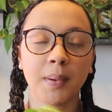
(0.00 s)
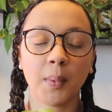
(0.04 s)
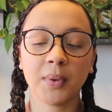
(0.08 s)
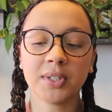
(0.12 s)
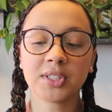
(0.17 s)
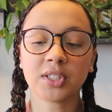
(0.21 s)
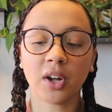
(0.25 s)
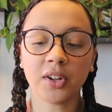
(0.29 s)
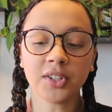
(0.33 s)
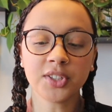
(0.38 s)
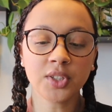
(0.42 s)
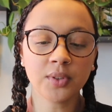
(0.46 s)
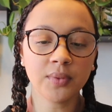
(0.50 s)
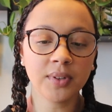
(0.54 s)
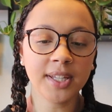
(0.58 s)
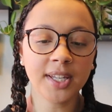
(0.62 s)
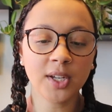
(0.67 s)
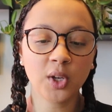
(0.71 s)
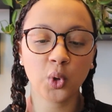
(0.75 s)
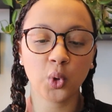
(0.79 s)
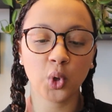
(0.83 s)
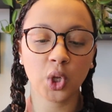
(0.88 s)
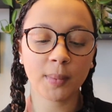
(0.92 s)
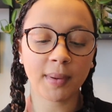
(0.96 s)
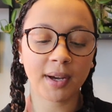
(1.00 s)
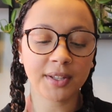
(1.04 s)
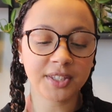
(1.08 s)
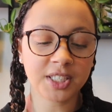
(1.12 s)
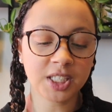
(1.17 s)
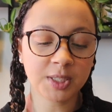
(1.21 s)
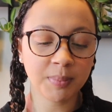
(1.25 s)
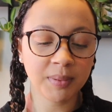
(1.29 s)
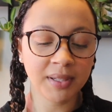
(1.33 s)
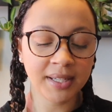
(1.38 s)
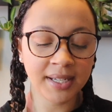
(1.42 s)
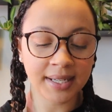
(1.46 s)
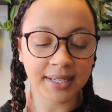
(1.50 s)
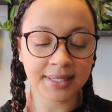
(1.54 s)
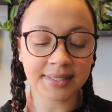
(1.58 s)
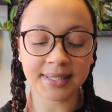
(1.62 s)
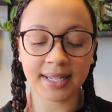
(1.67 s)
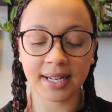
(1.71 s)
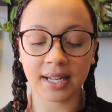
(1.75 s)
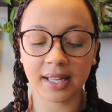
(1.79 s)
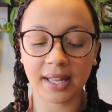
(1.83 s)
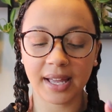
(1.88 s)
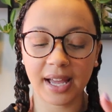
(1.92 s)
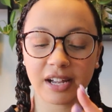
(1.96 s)
But what's also really cool about this plant is
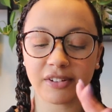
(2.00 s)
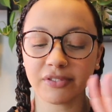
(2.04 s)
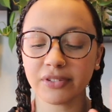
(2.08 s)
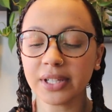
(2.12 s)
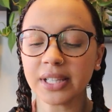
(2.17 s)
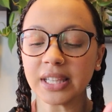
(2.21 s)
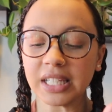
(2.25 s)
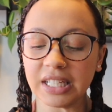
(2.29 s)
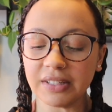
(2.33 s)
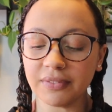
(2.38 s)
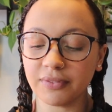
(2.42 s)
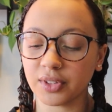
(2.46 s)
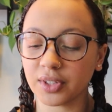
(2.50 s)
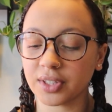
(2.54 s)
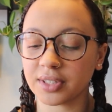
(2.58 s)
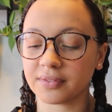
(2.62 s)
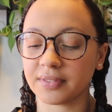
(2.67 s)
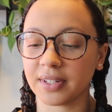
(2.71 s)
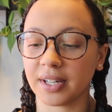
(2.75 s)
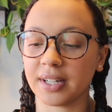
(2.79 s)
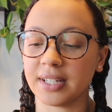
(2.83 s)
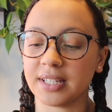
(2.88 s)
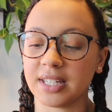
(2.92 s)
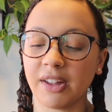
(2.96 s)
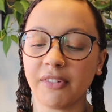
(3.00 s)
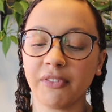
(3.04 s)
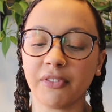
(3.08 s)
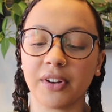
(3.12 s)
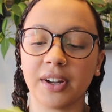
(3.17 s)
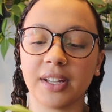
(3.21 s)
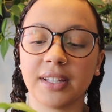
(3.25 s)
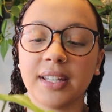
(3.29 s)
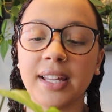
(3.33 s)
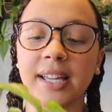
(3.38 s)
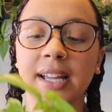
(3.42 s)
that every leaf looks very different.